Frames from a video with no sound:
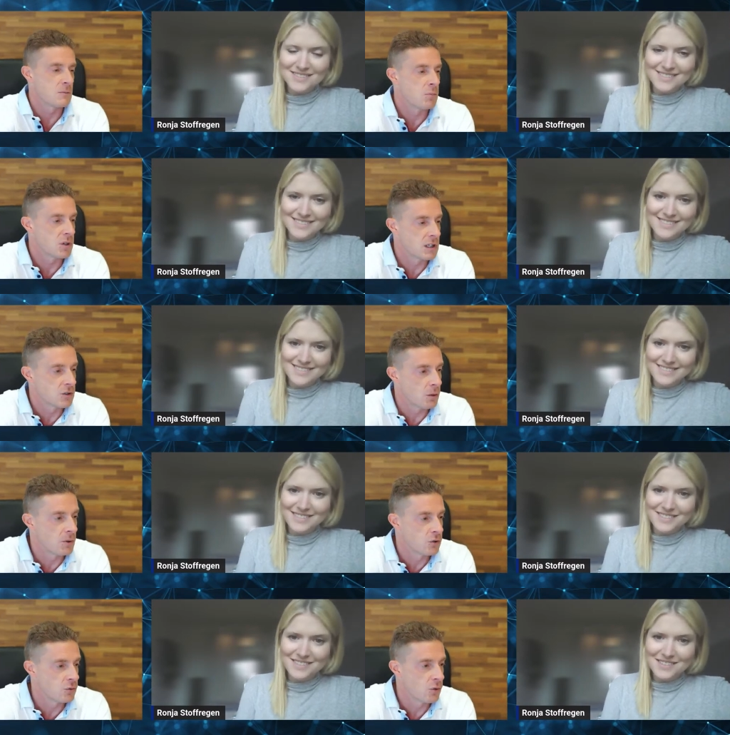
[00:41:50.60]
Speaker 1: is an important
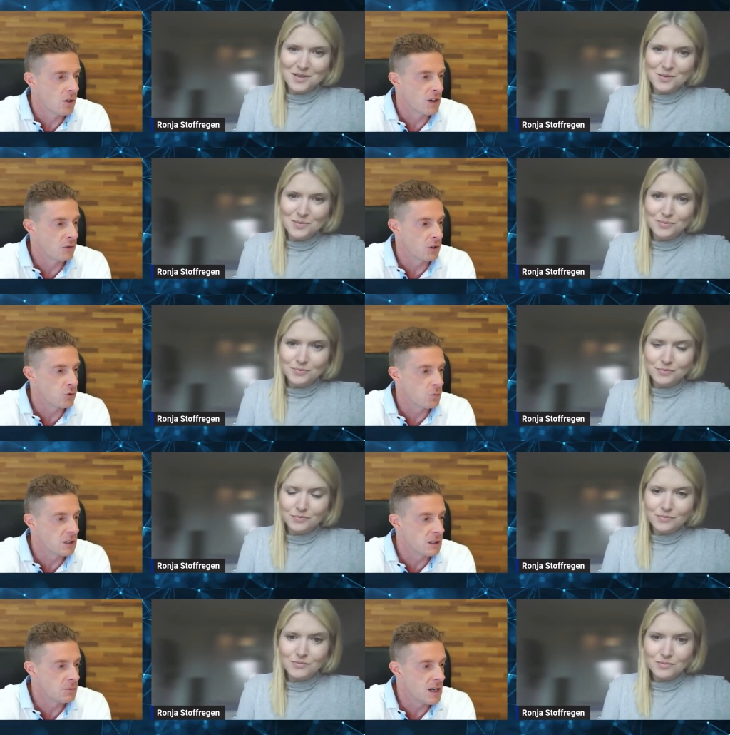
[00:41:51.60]
topic to definitely to
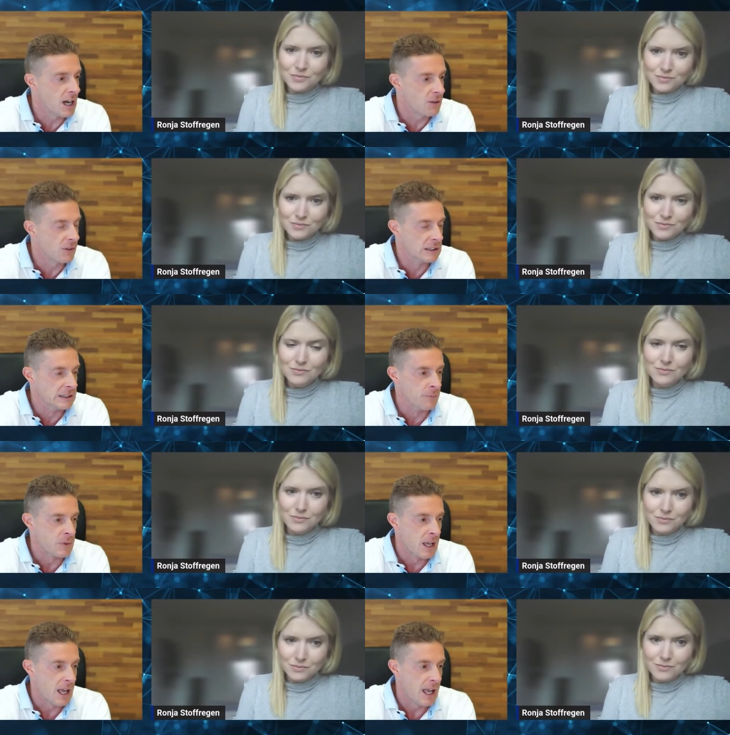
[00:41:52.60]
be deep dive.
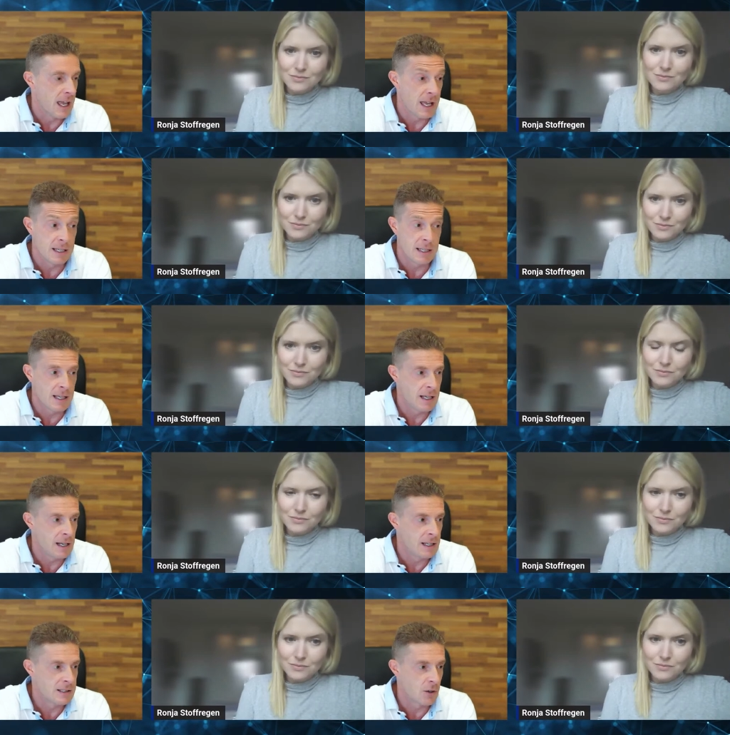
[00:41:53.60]
And
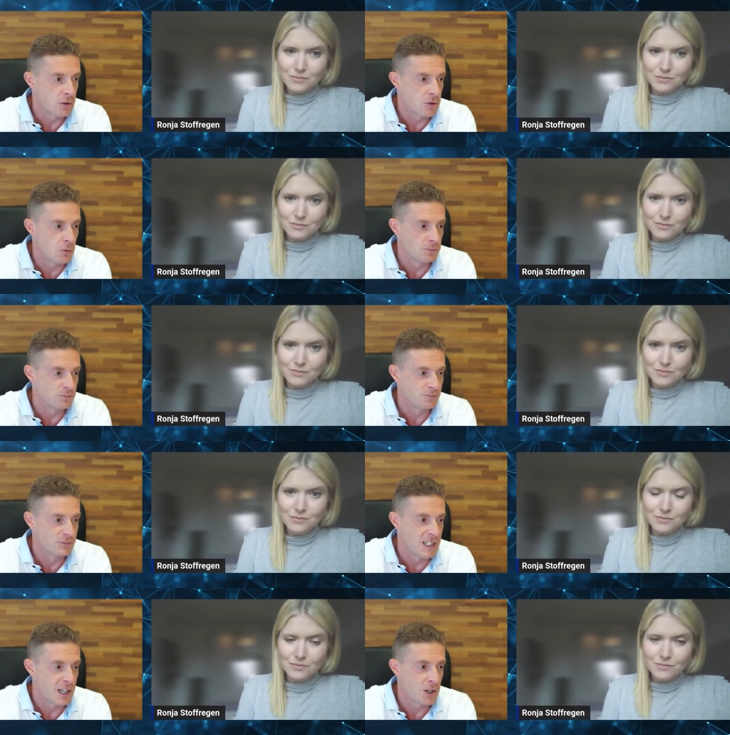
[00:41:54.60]
uh, let's talk soon.
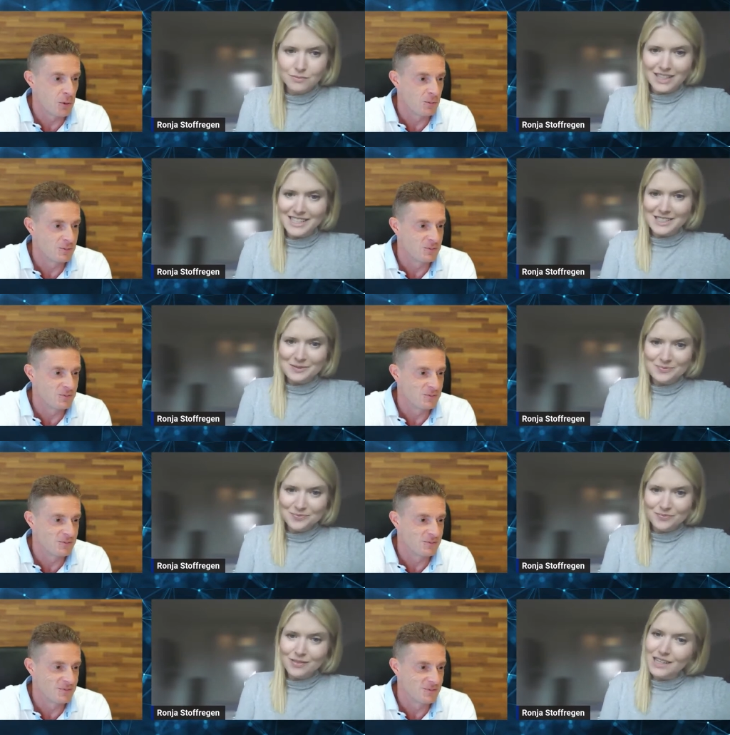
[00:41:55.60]
Thank you. Yes.
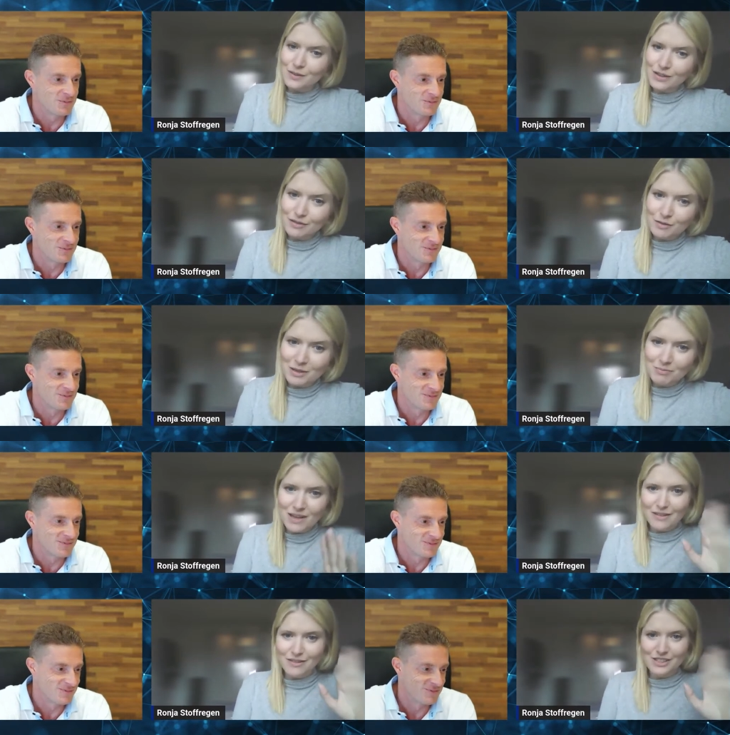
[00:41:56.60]
Speaker 2: Thank you for having me.
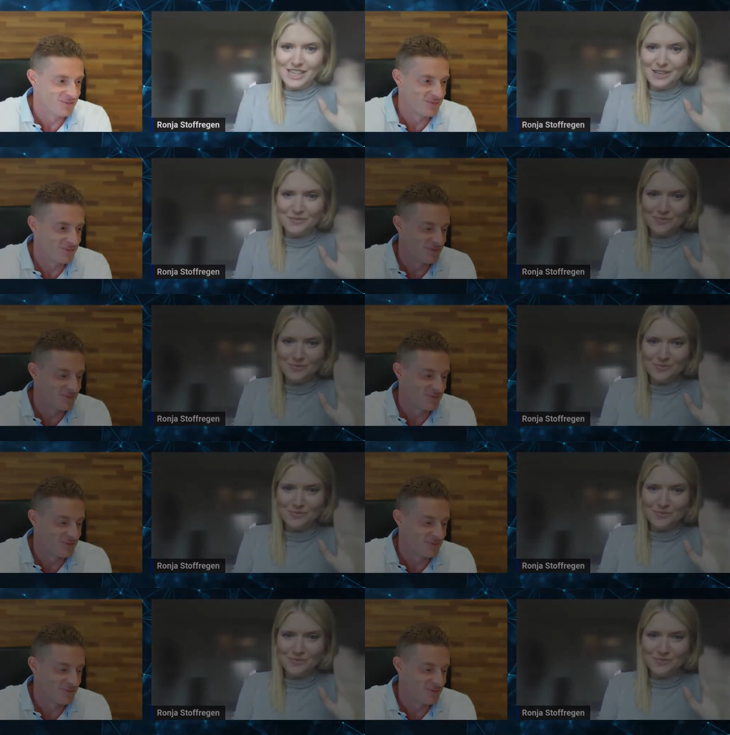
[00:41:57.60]
Have a good day.